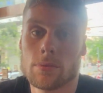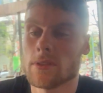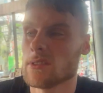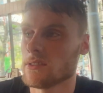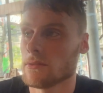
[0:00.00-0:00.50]

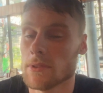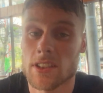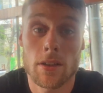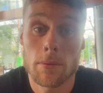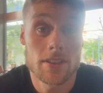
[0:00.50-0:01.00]
because my
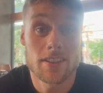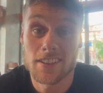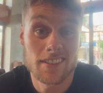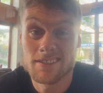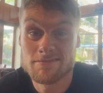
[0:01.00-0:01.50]
stomach's
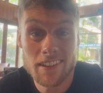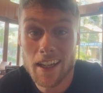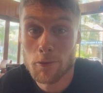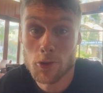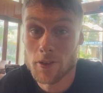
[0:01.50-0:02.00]
still,
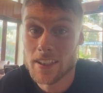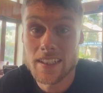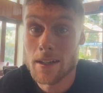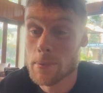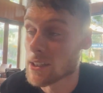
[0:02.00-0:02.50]
I'm not
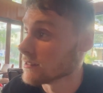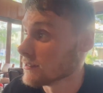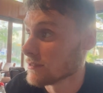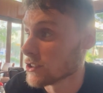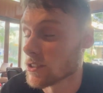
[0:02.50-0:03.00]
eating a
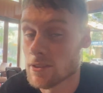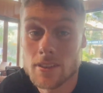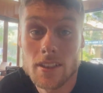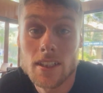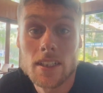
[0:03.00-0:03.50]
meal, so
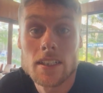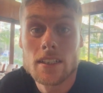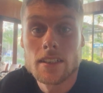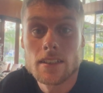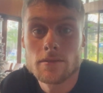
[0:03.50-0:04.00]

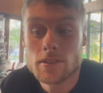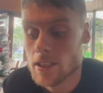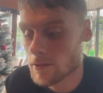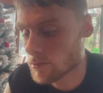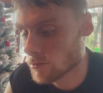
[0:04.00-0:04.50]

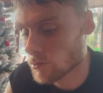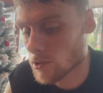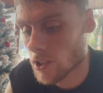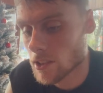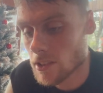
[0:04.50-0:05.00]
yeah,
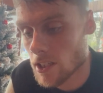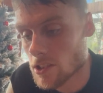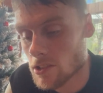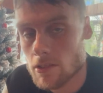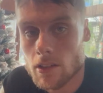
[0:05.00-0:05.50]
talking to
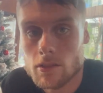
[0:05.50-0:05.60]
this now. I